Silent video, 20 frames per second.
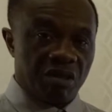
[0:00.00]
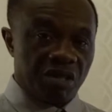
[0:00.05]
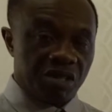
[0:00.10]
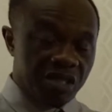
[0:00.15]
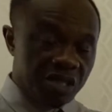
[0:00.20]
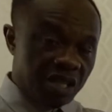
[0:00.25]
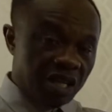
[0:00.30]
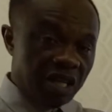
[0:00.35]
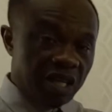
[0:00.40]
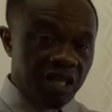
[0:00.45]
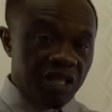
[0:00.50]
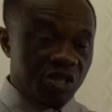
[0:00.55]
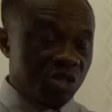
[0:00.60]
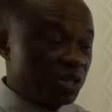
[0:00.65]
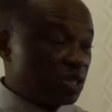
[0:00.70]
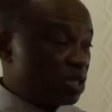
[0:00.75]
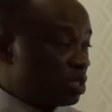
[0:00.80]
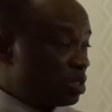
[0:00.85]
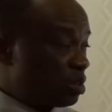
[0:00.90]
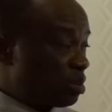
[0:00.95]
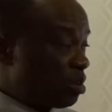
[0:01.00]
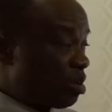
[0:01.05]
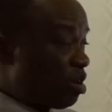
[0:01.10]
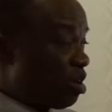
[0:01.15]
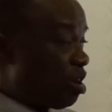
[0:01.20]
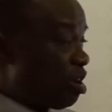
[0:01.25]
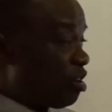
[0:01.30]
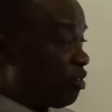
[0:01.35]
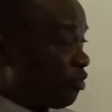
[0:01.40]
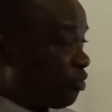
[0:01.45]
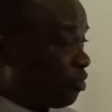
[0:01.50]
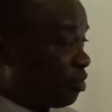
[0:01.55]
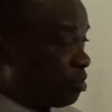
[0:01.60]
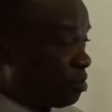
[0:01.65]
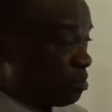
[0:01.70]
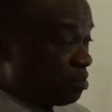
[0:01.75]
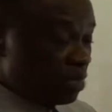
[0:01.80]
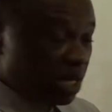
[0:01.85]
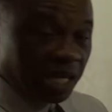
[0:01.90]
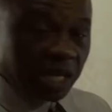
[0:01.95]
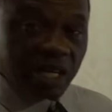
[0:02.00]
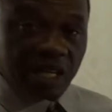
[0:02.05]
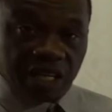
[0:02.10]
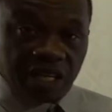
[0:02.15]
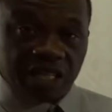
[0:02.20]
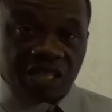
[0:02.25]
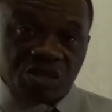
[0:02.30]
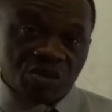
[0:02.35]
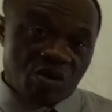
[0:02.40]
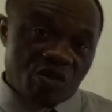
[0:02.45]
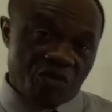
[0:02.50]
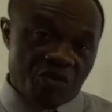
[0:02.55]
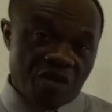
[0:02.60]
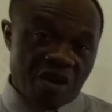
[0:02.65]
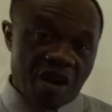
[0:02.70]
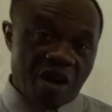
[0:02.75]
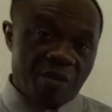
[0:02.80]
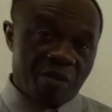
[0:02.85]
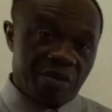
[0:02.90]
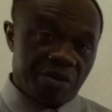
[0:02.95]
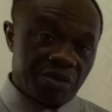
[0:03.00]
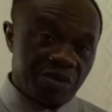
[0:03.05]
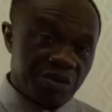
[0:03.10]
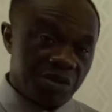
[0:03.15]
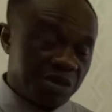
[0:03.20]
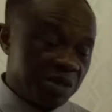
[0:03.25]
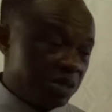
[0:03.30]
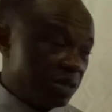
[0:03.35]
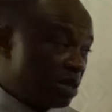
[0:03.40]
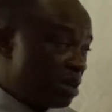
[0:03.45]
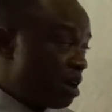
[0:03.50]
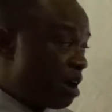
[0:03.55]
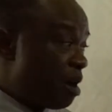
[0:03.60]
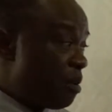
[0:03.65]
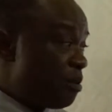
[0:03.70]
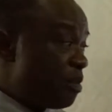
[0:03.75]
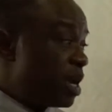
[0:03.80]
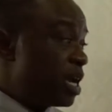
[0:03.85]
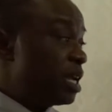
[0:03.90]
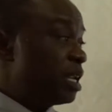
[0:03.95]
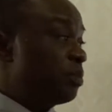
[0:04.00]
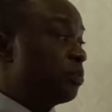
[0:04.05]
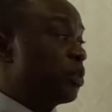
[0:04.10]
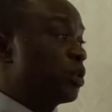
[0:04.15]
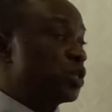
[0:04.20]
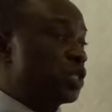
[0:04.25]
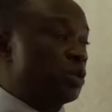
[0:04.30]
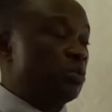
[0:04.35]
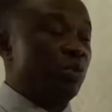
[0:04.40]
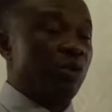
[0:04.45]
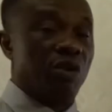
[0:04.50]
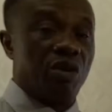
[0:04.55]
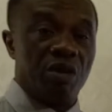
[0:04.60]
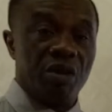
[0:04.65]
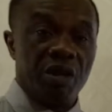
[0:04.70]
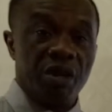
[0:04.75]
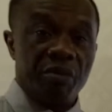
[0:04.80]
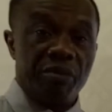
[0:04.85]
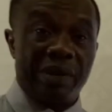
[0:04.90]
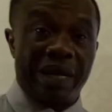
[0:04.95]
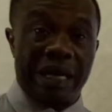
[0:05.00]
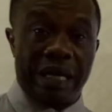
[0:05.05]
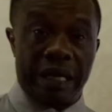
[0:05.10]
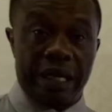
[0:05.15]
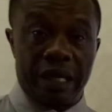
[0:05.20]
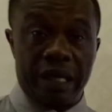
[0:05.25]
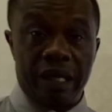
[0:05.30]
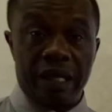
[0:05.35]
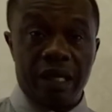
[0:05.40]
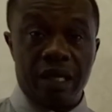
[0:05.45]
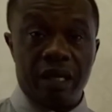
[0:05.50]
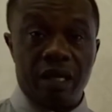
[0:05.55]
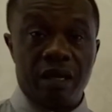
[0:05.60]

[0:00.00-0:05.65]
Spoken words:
The studies of mechanics of numbers are made possible by